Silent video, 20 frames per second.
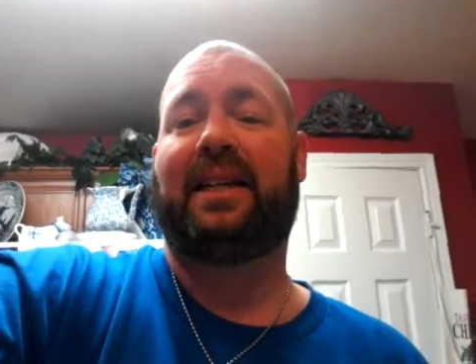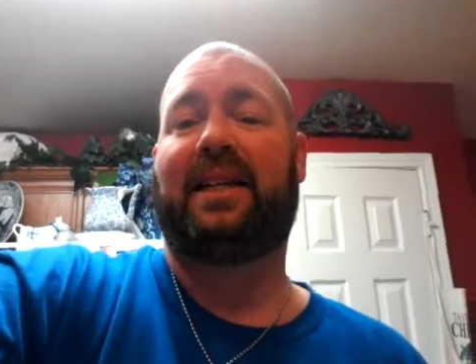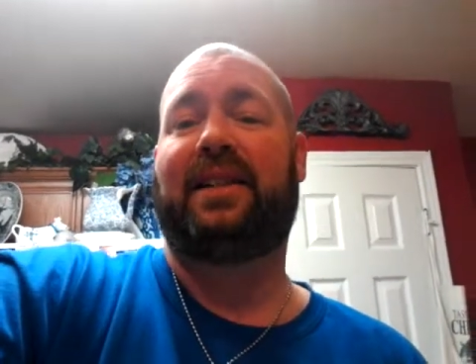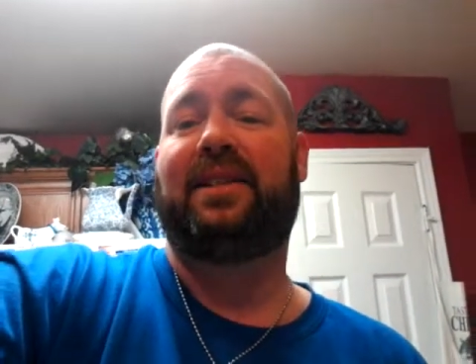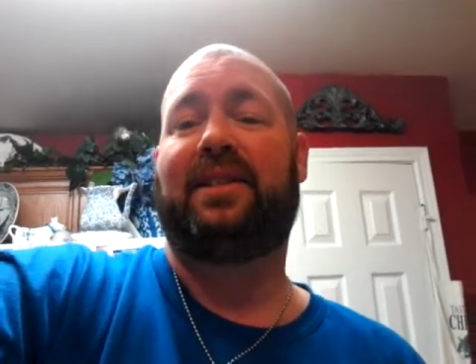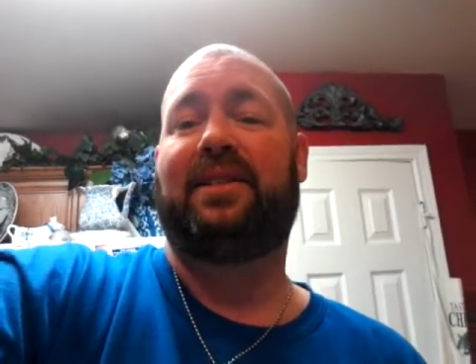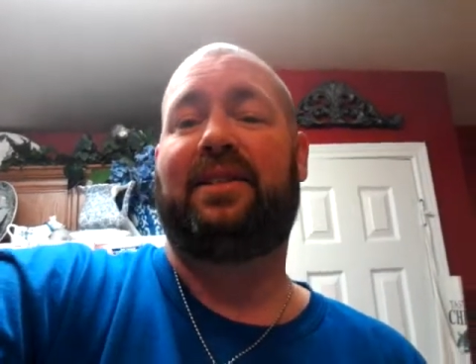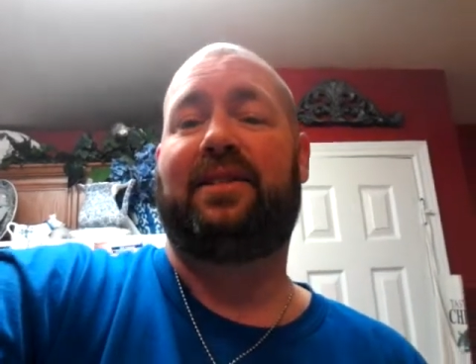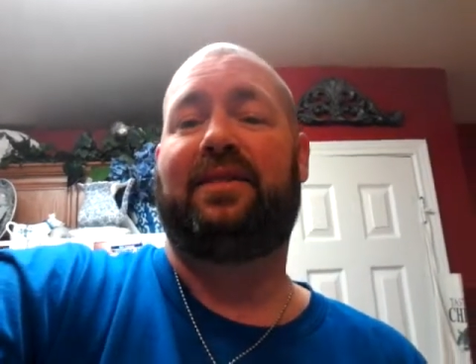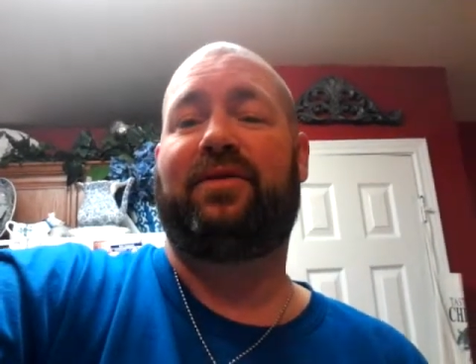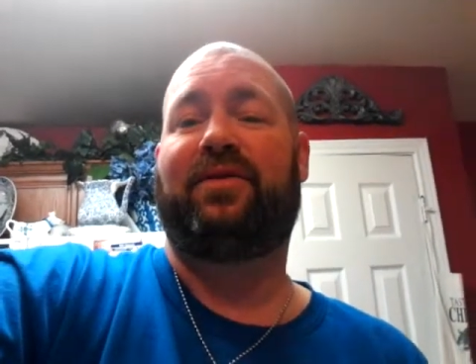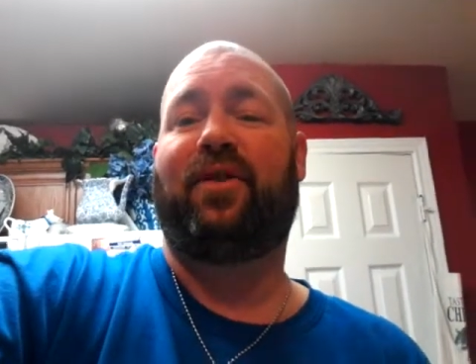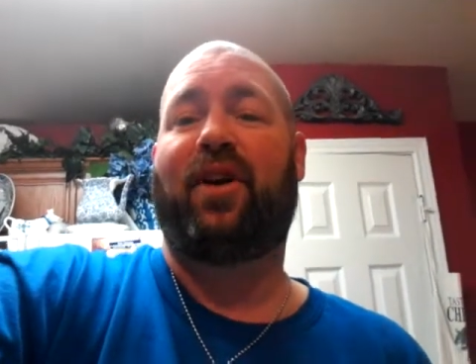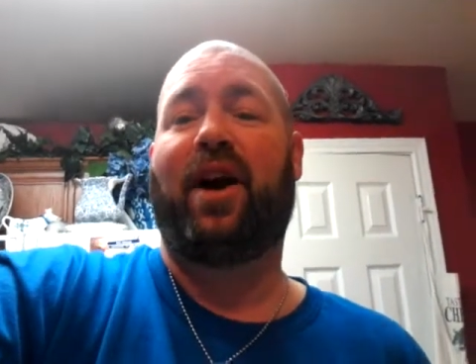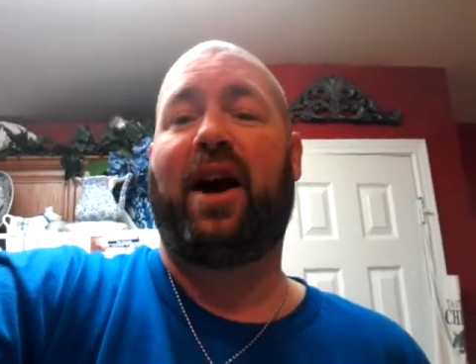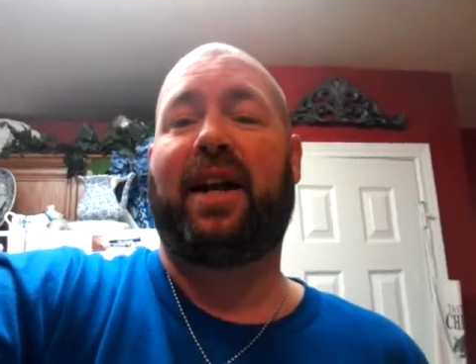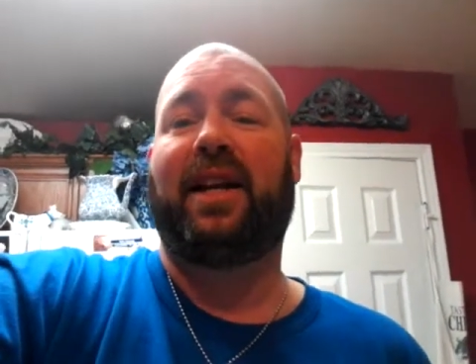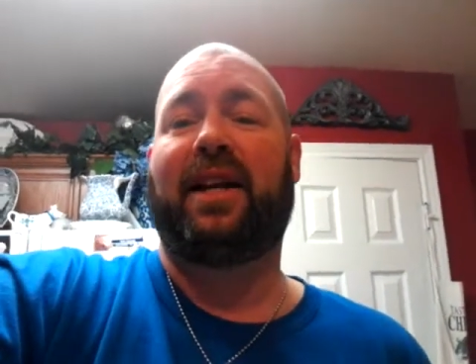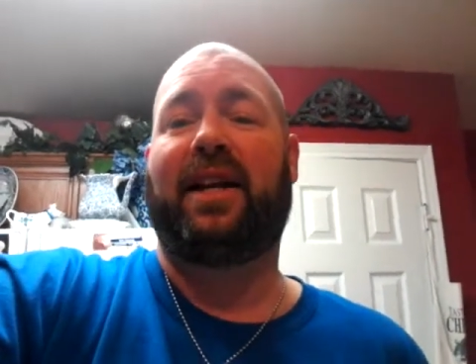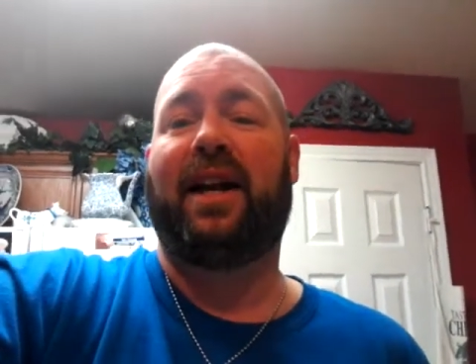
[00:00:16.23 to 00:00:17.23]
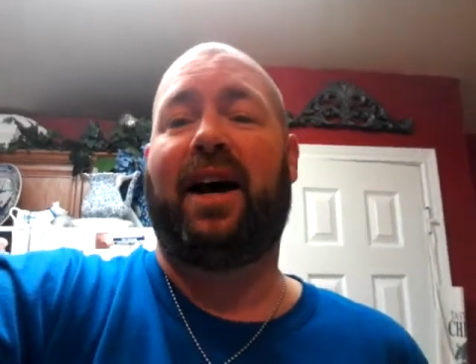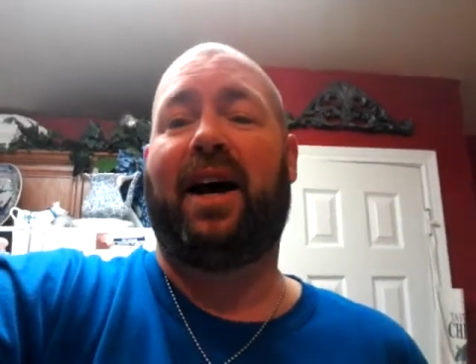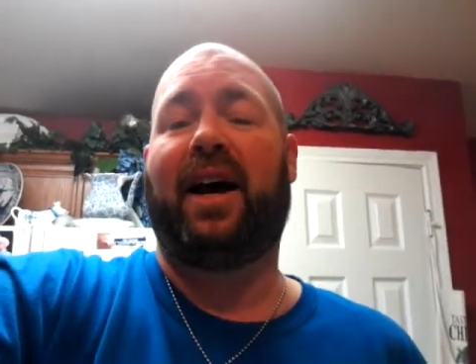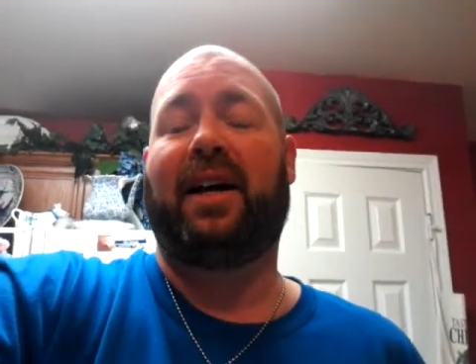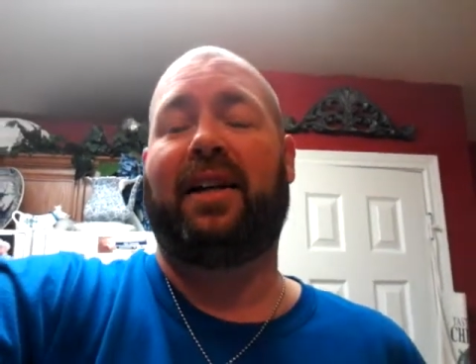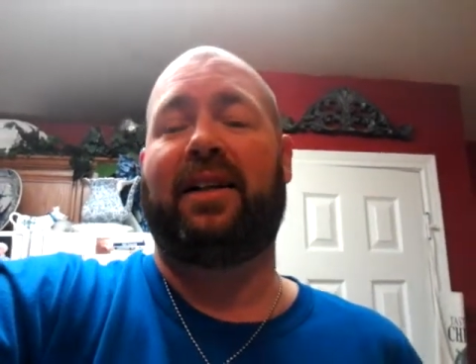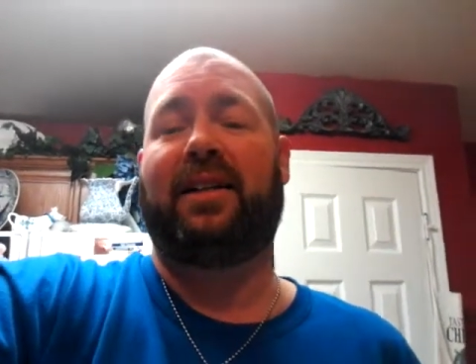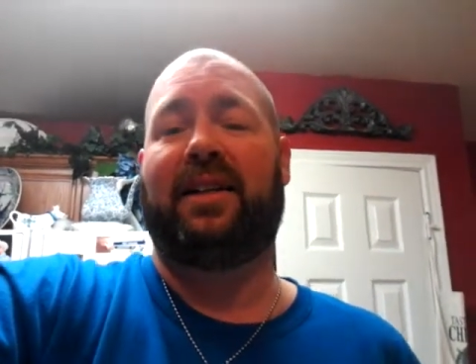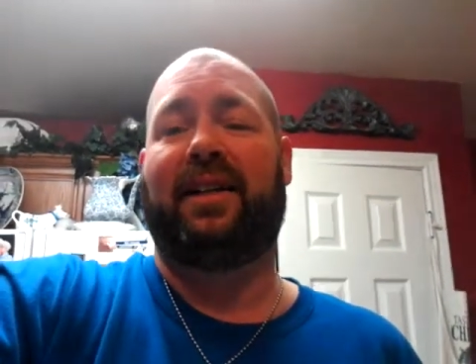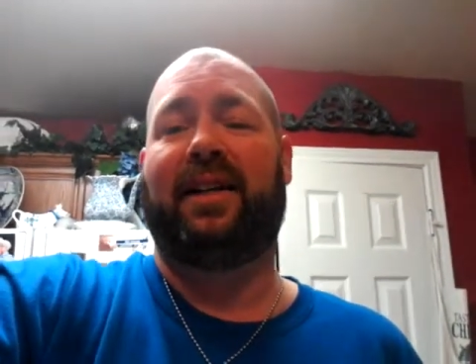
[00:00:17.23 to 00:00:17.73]
is Friday
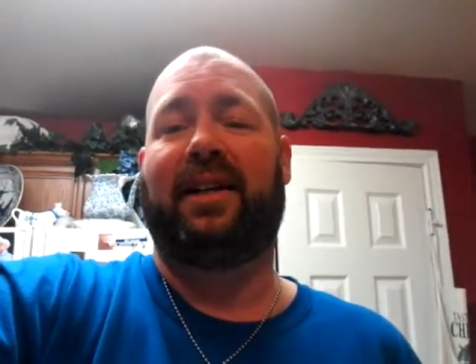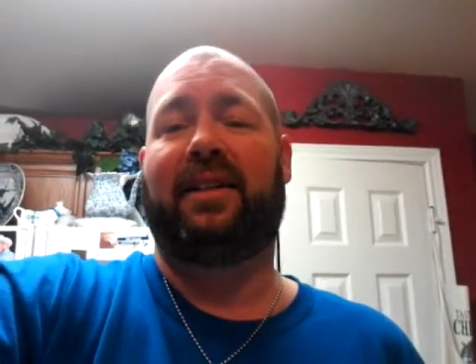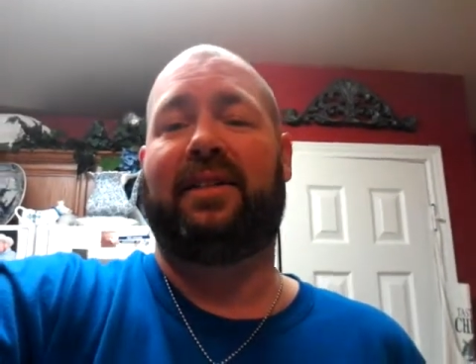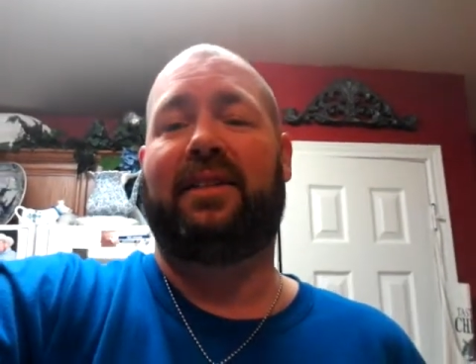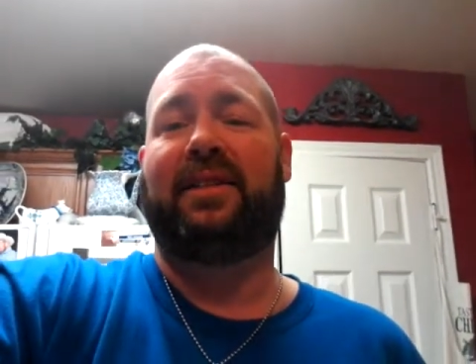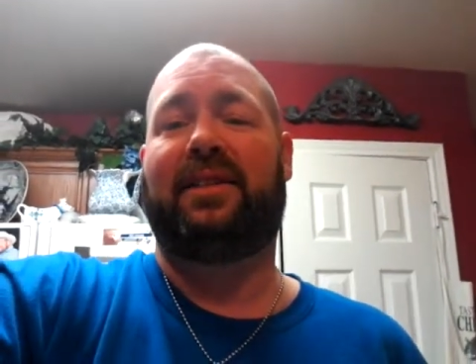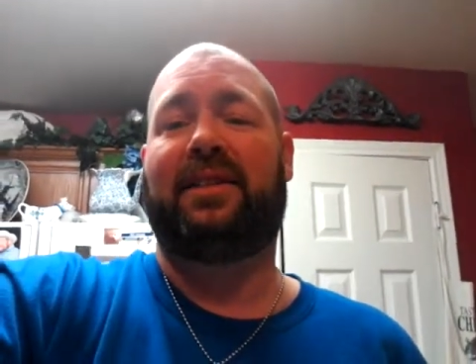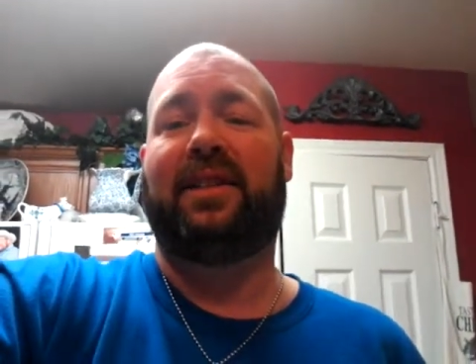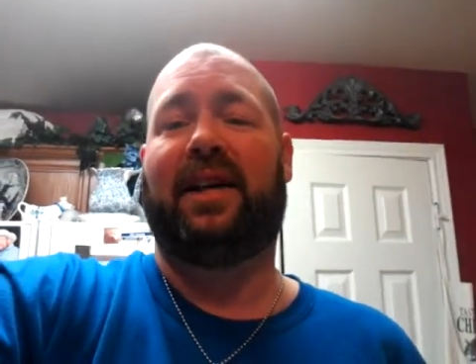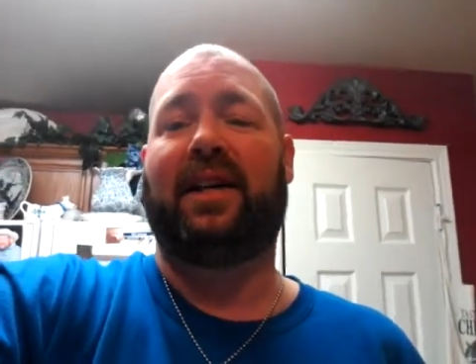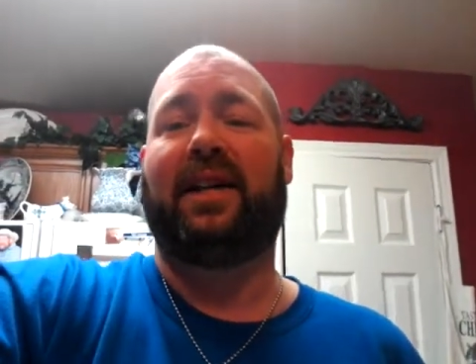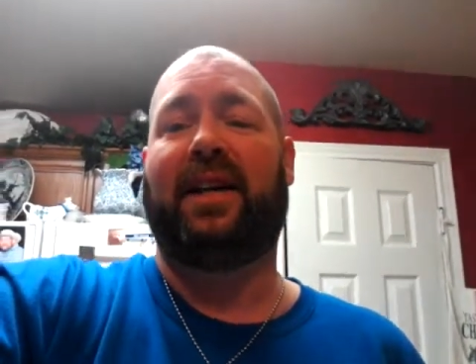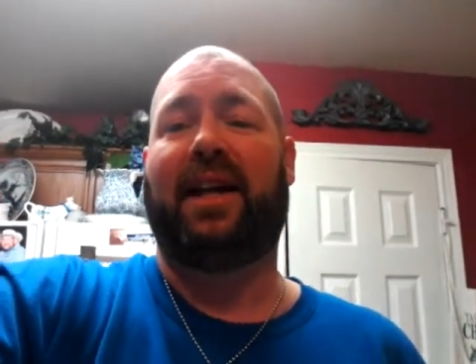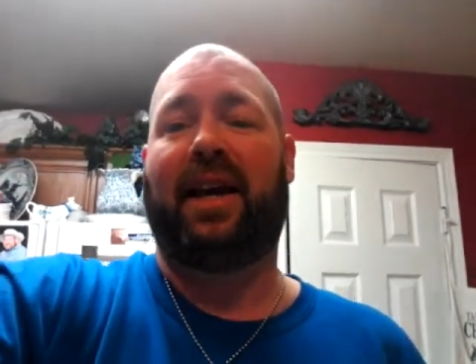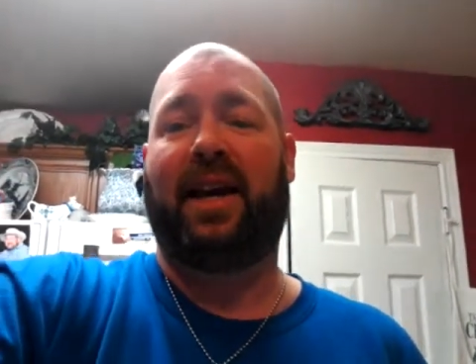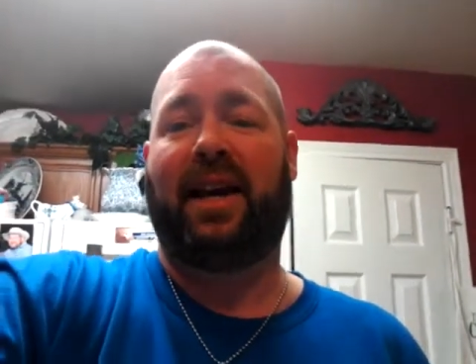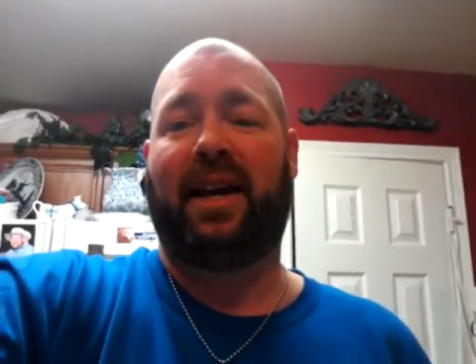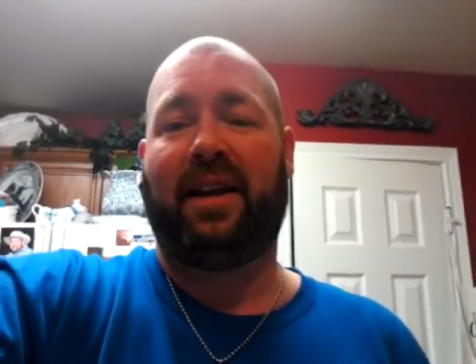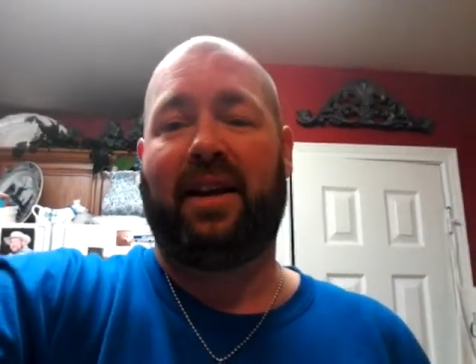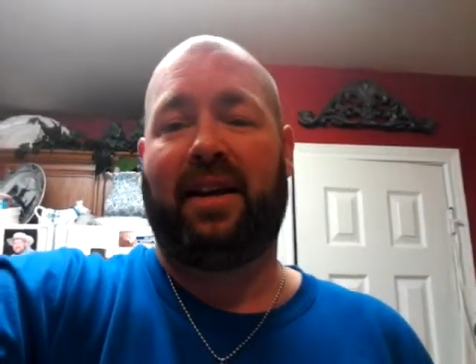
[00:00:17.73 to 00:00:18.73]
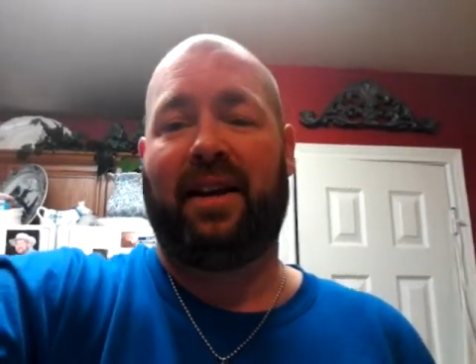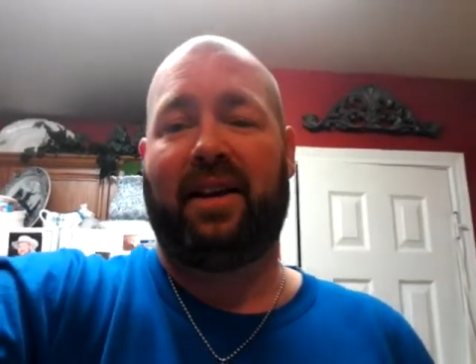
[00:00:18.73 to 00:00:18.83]
night. Today's Sunday.